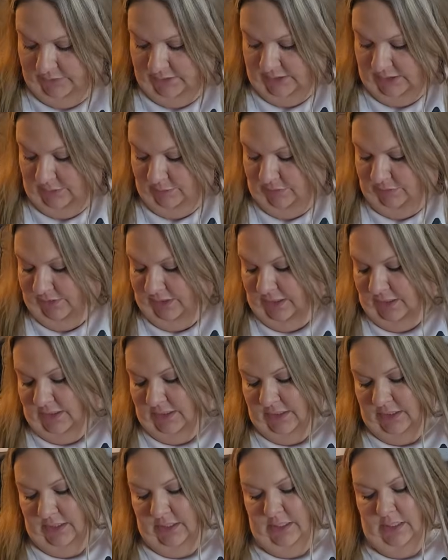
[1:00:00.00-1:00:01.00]
of some of
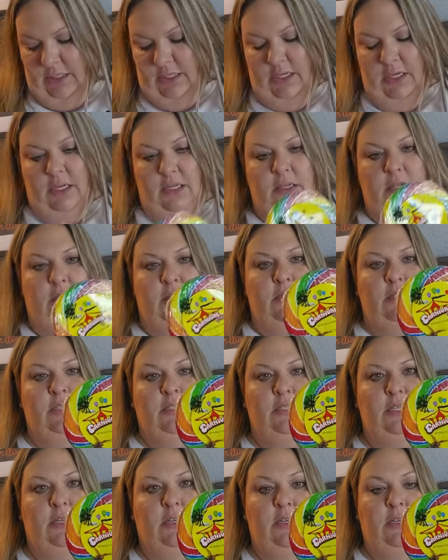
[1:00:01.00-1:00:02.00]
it. Another
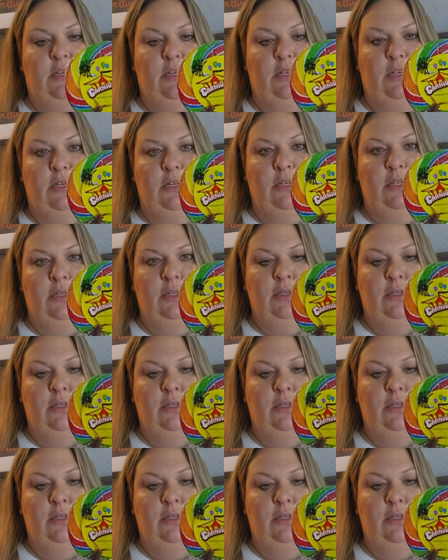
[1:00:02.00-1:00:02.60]
sucker